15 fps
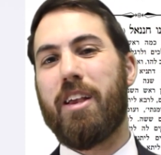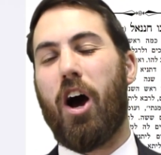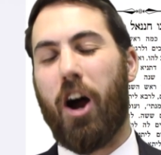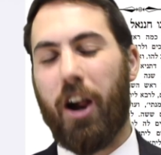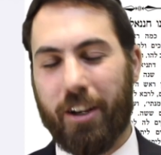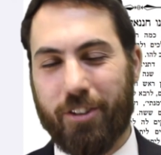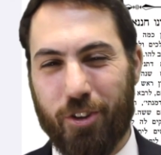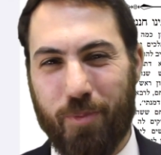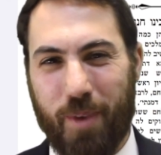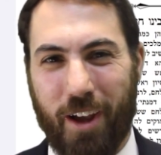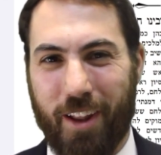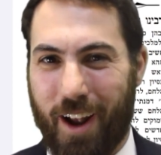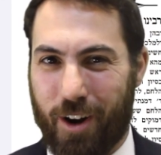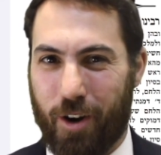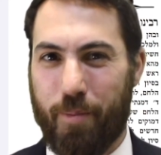our excuse me, not
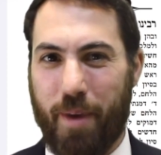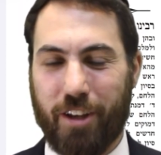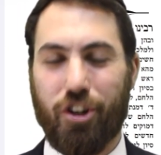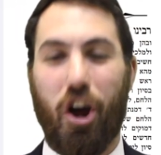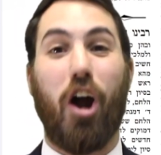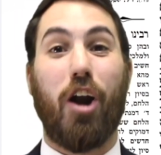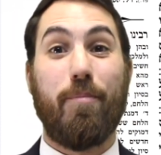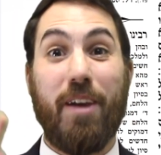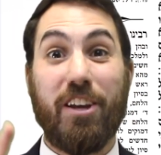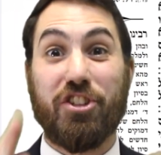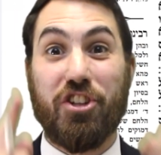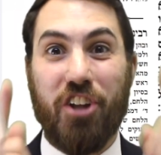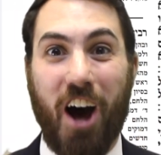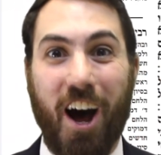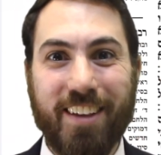our Mish, our
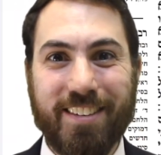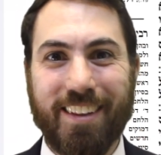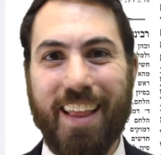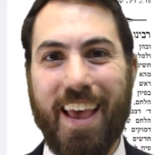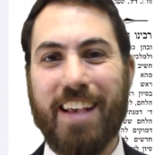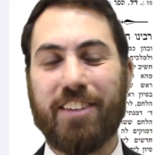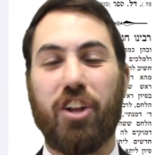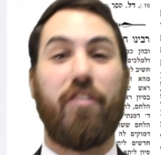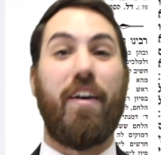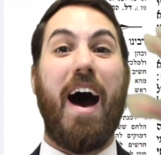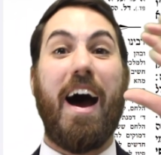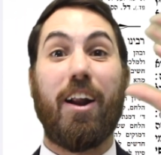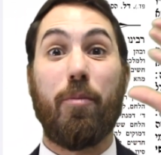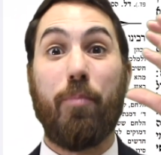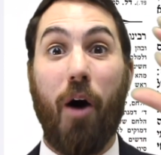Mishnah's list of
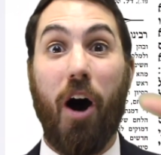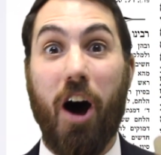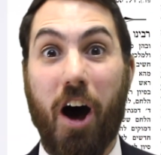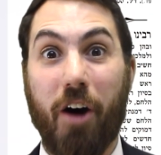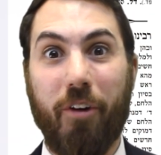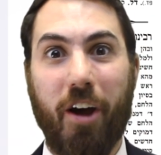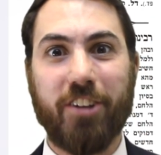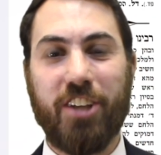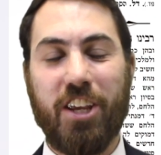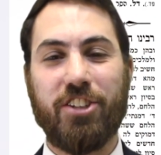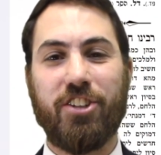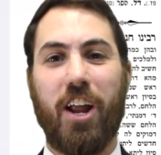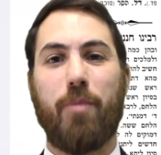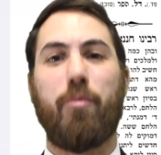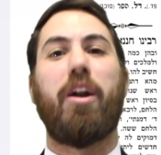Arba Rashi
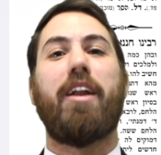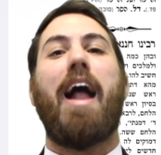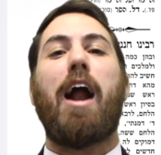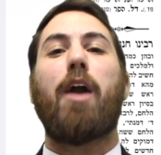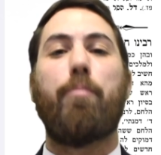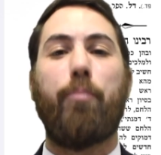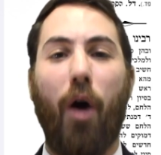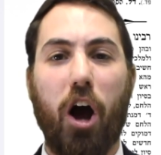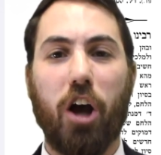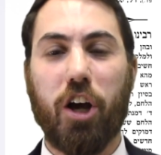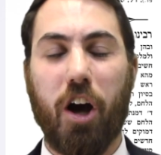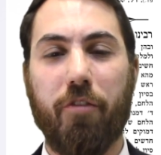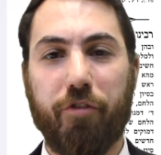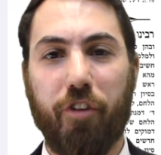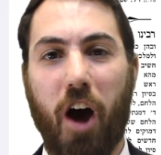Yishanim. Where did Arba
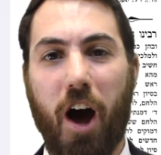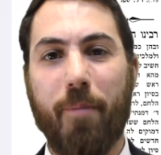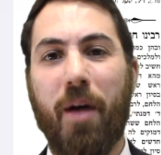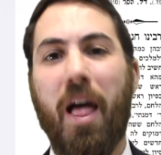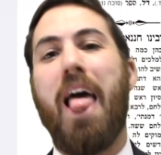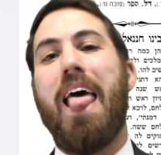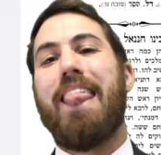come from?